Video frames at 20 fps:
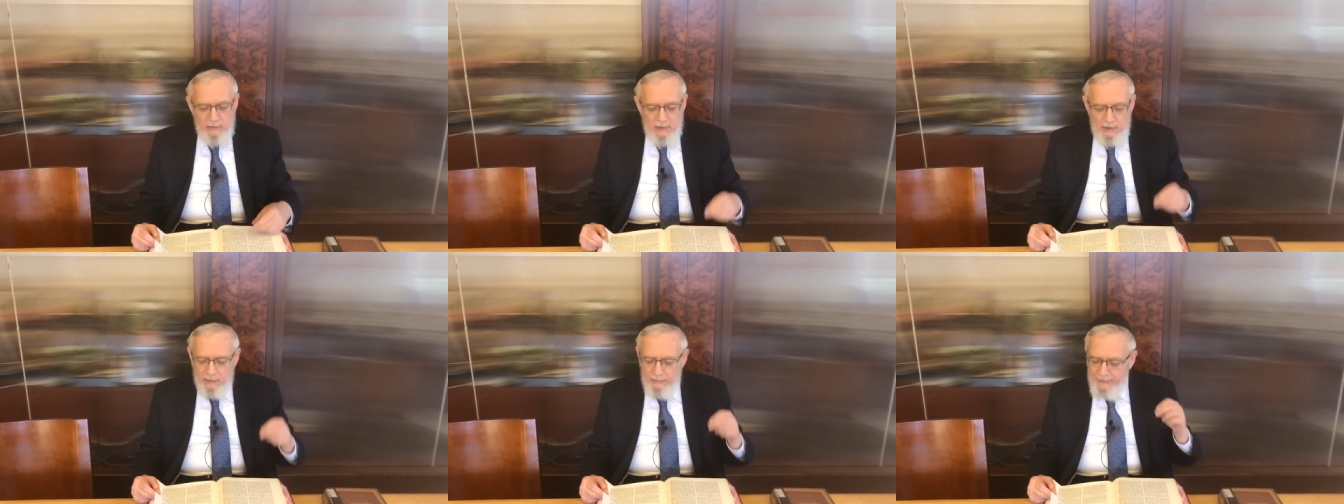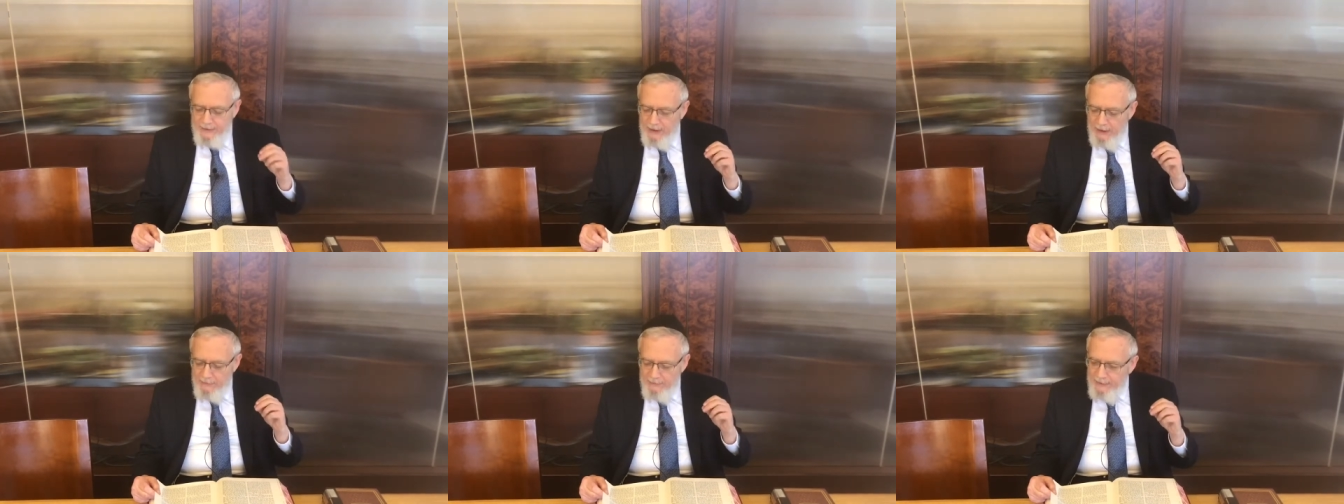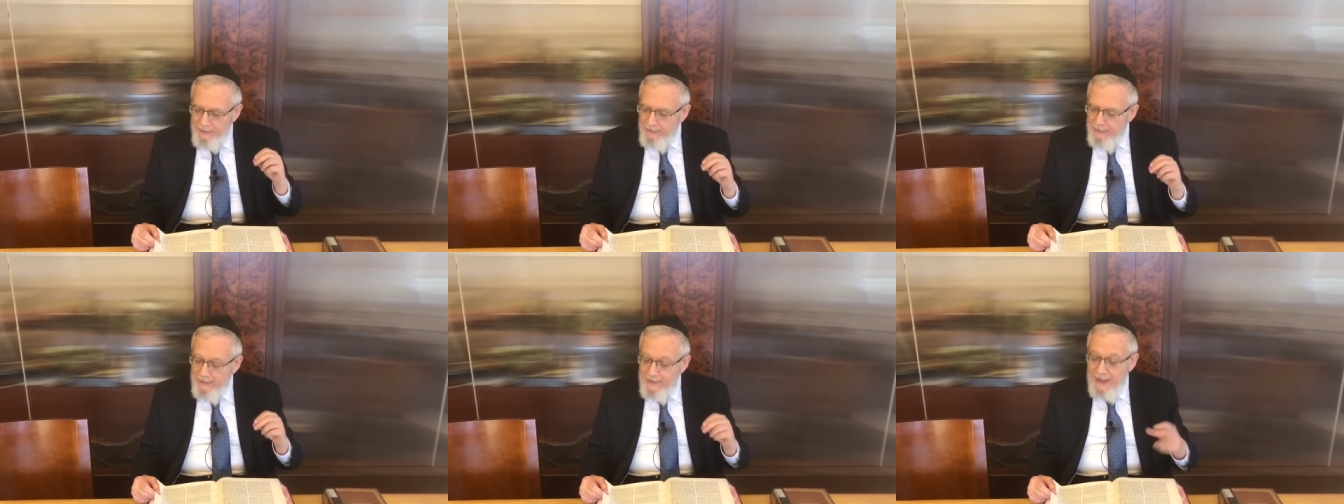you'll become
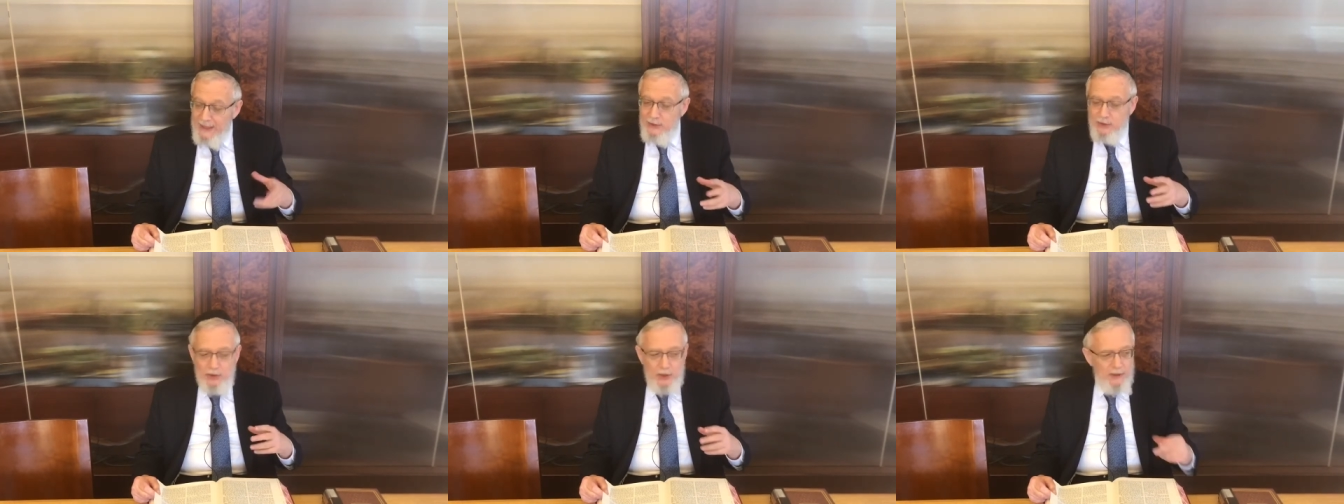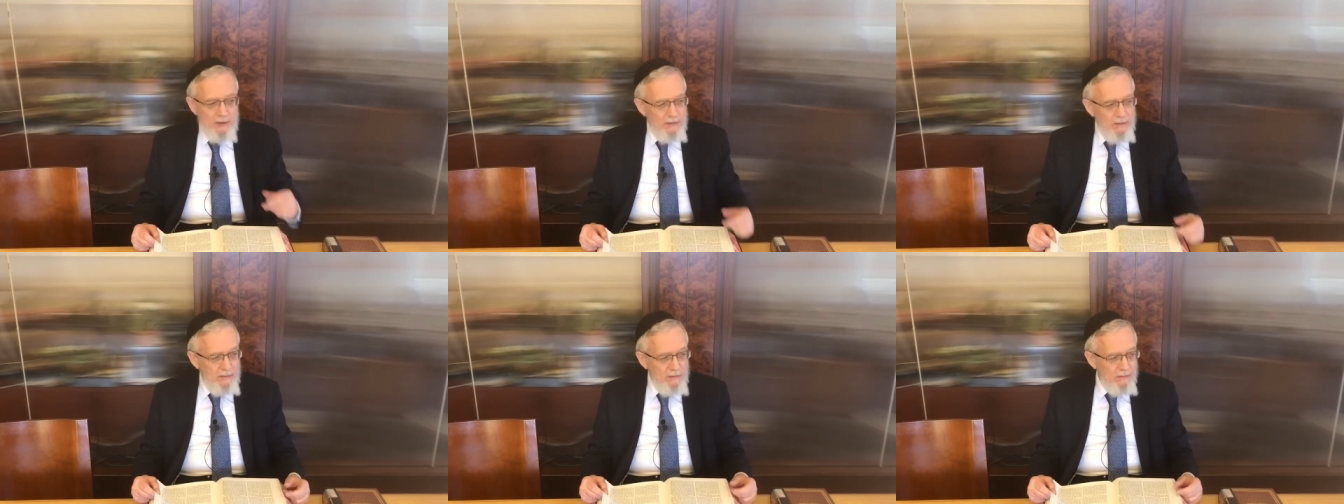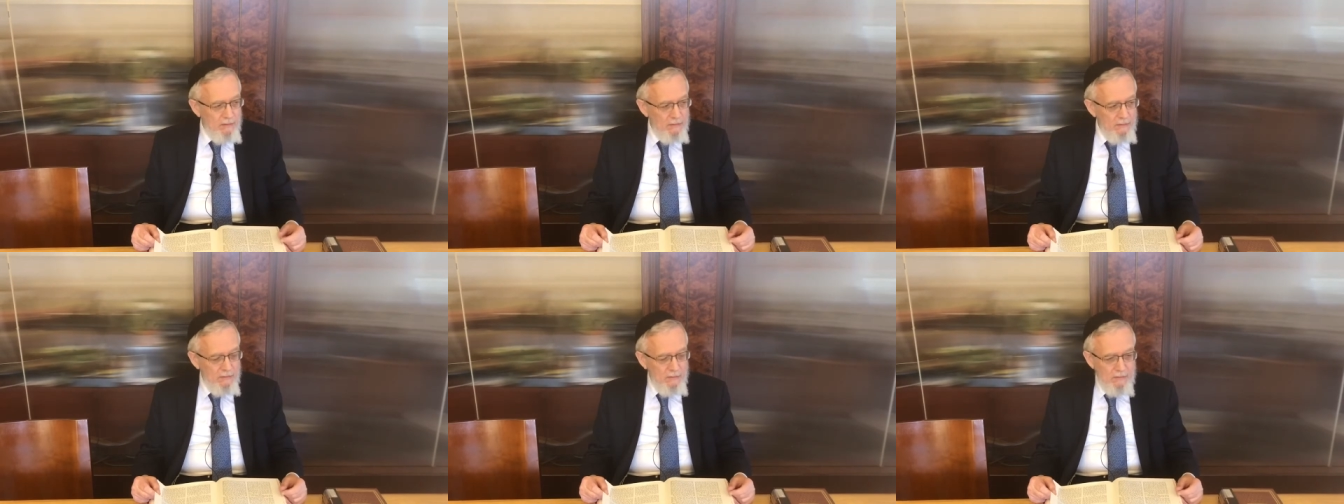a nation,
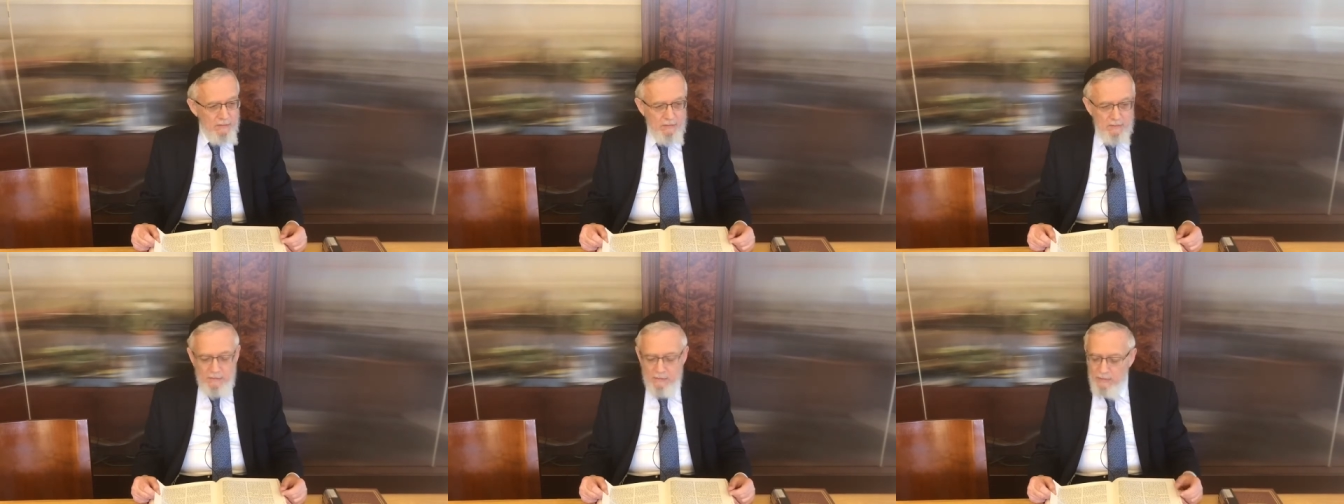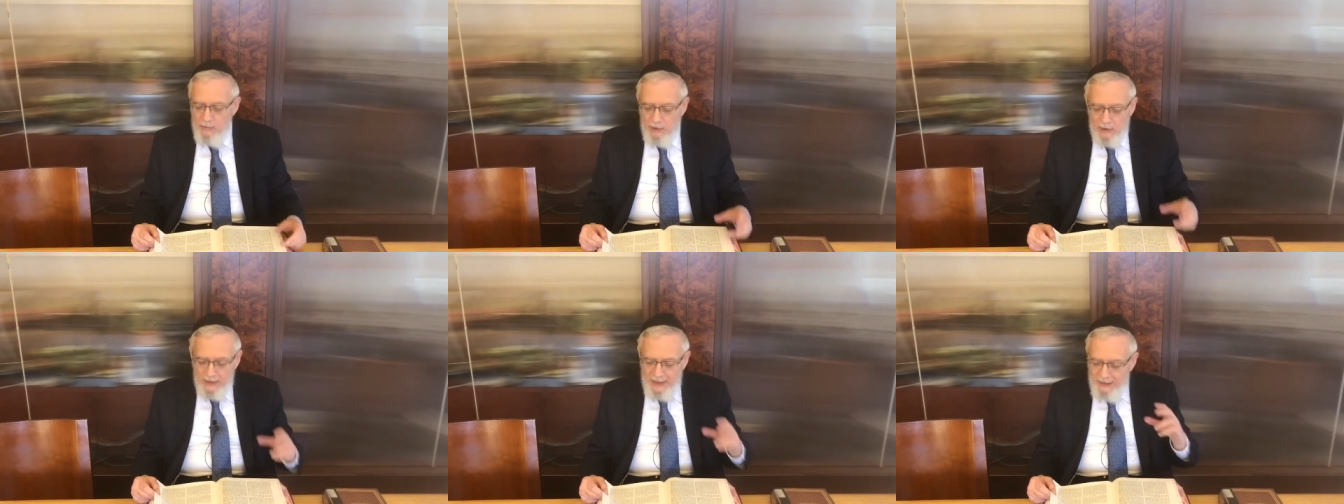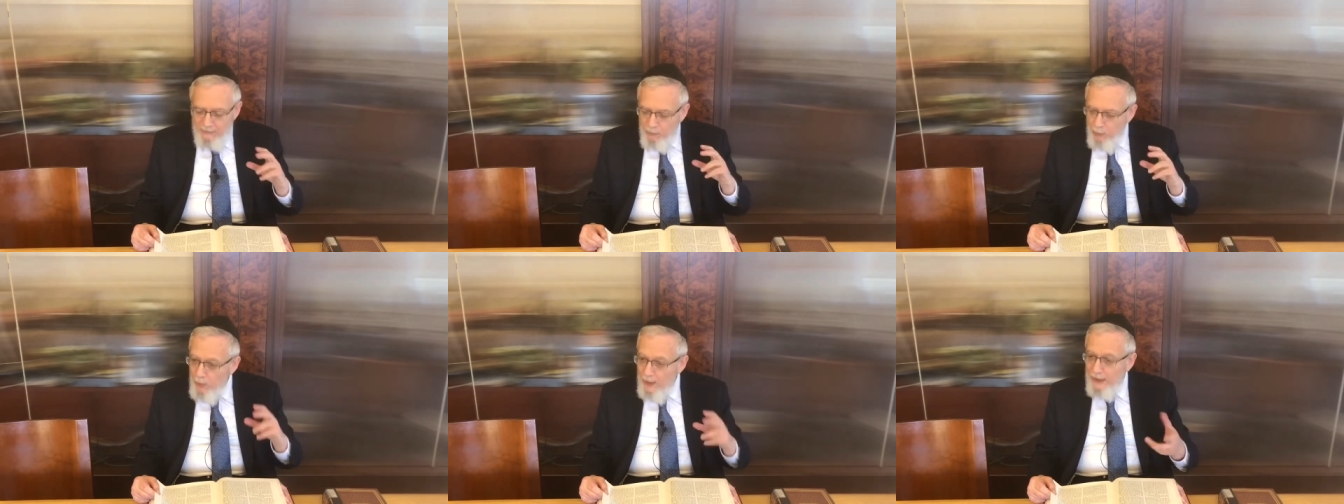you'll
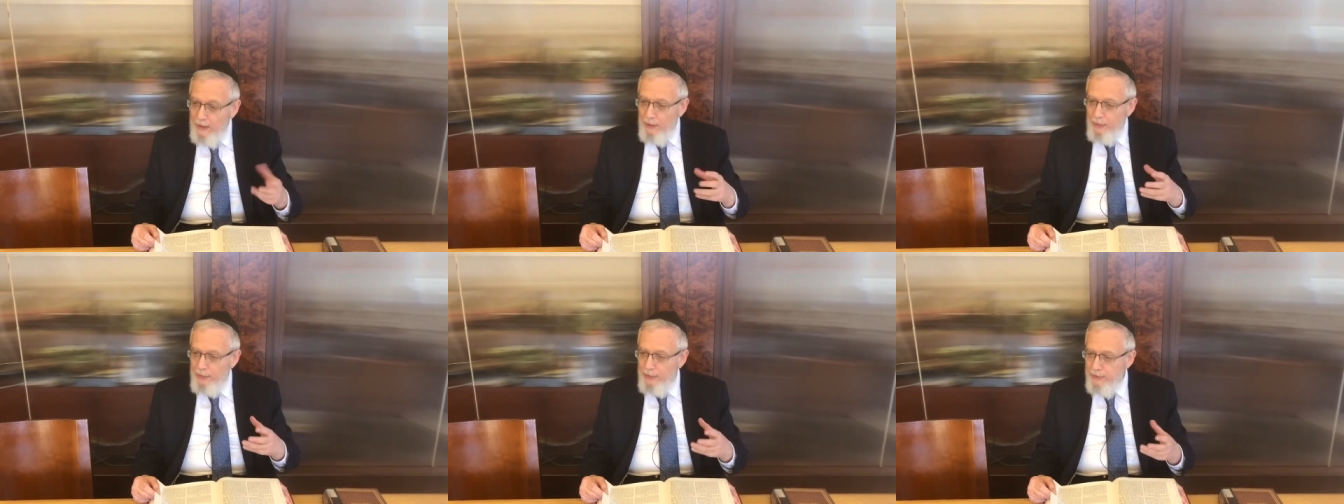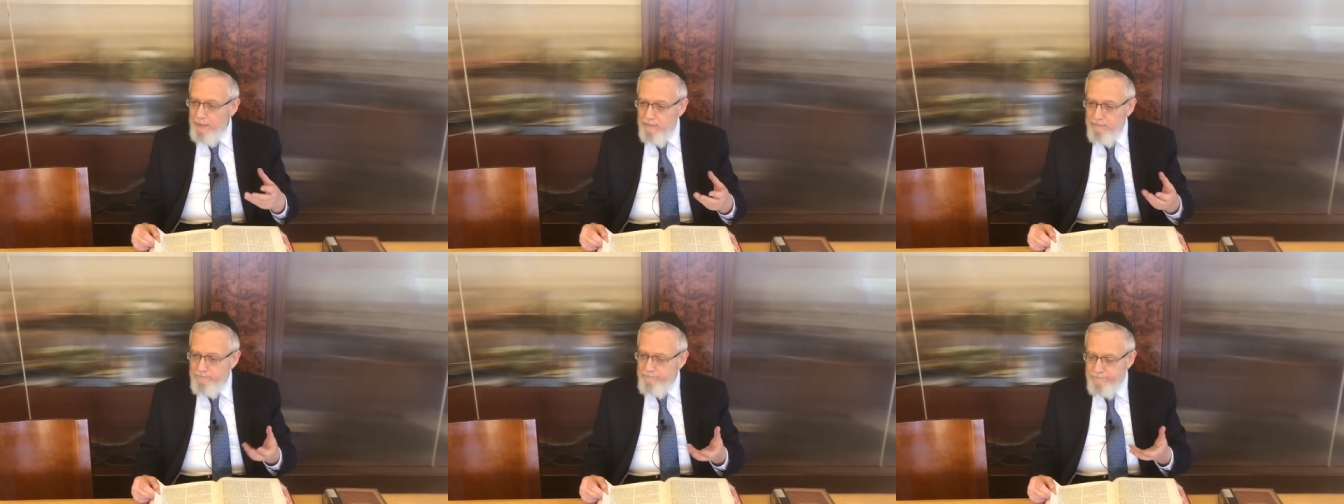have wealth.